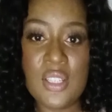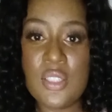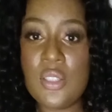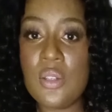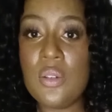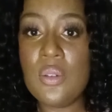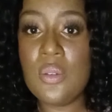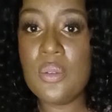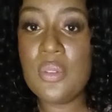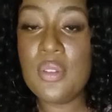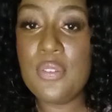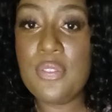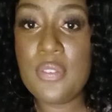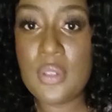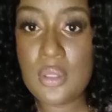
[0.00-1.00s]
So the
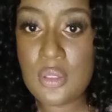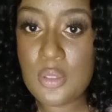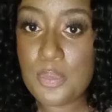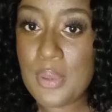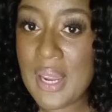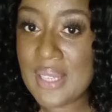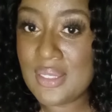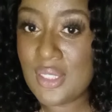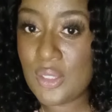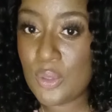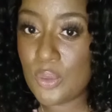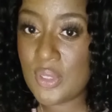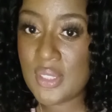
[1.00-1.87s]
first practical